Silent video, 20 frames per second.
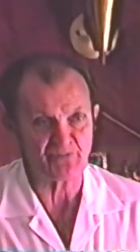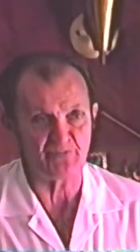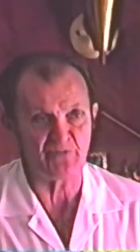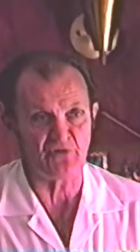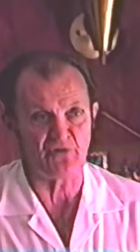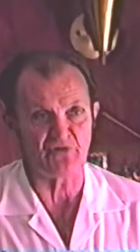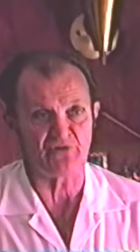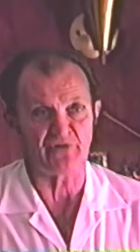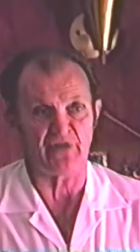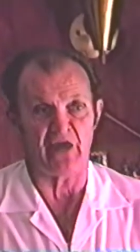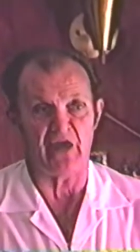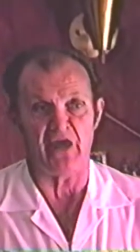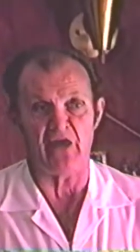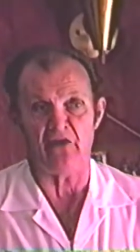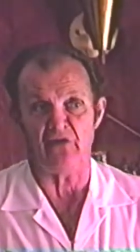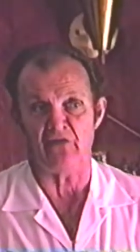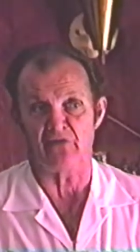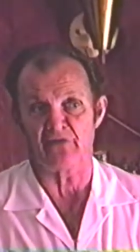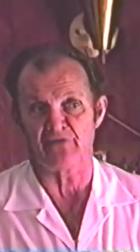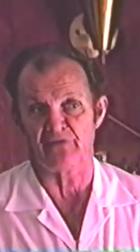beyond
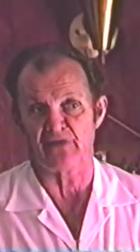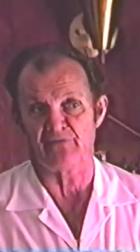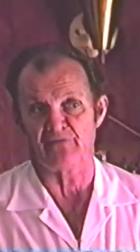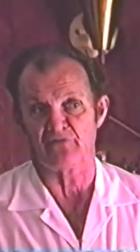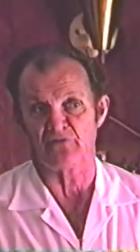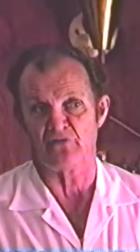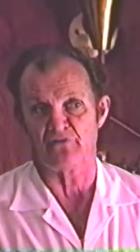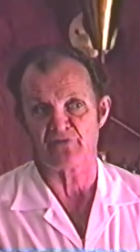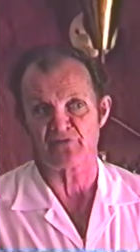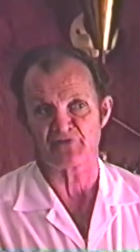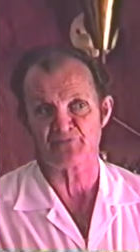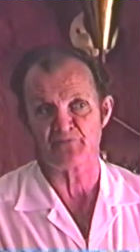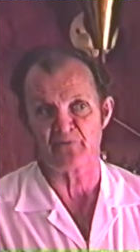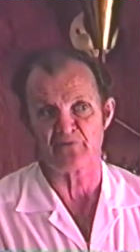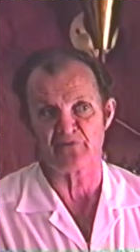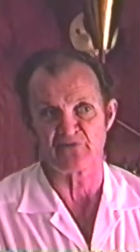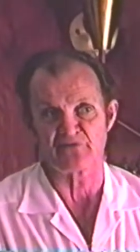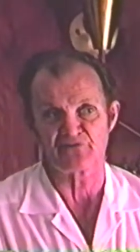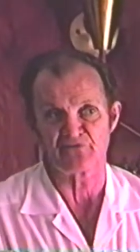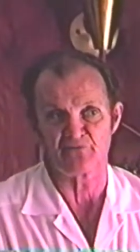our level of
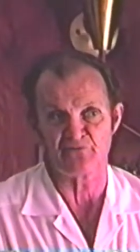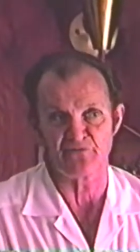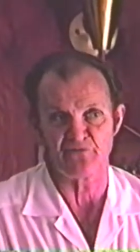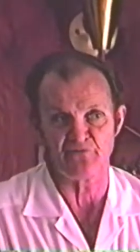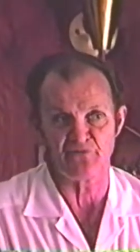experience if we,